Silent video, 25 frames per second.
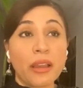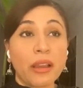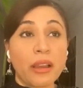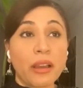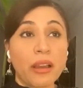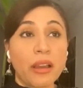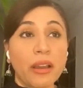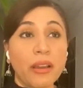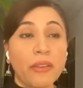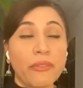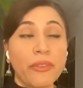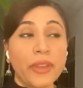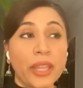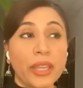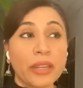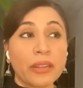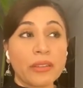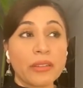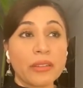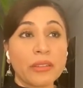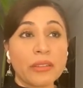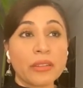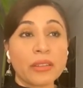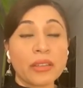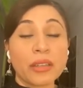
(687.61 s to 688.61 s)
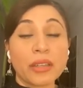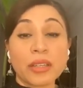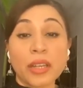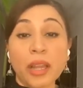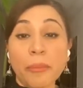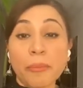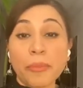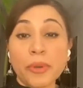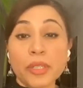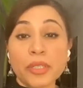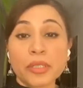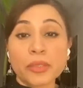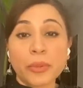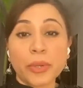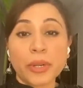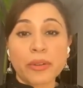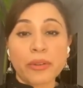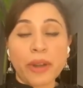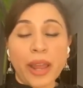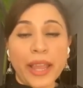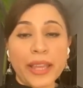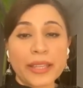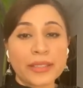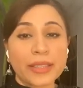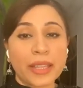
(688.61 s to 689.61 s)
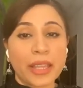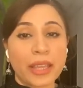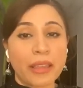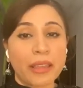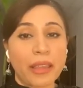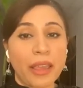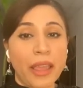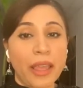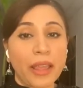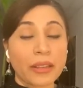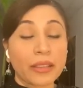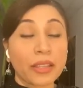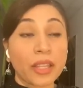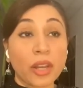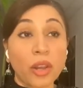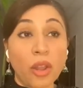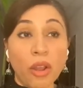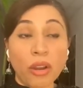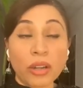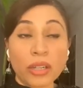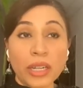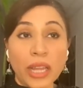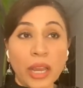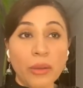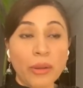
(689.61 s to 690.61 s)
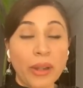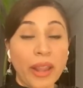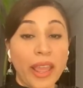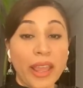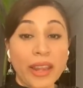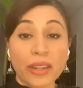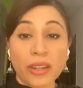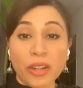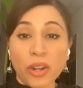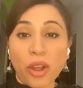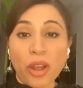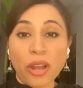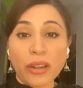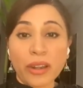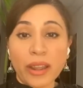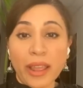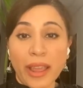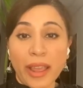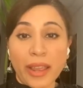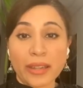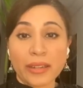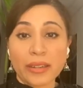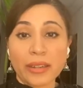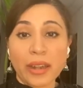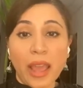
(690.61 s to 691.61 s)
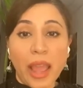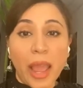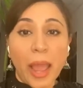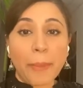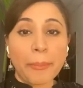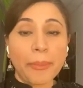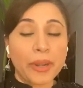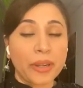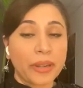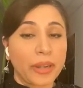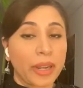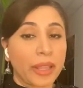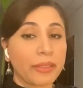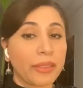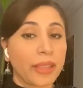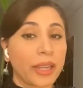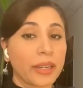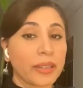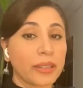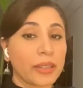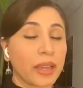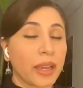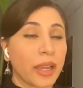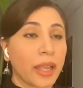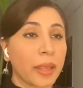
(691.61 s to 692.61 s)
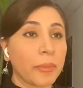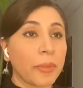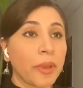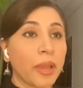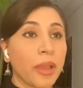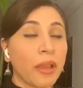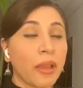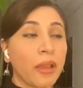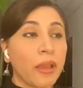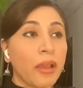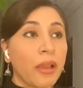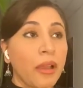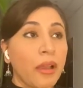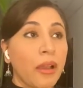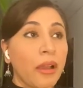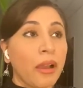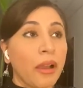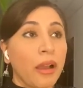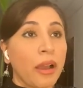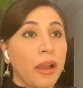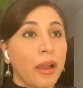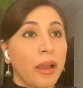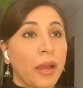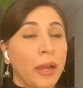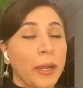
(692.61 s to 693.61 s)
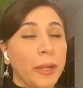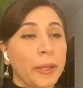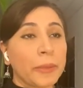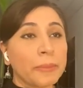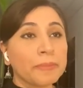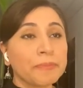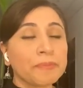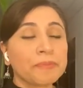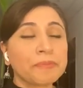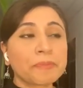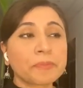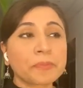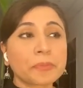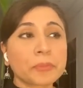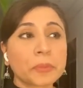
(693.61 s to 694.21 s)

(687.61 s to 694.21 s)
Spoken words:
when the numbers were rising and the lockdown had not had happened at that time. Um,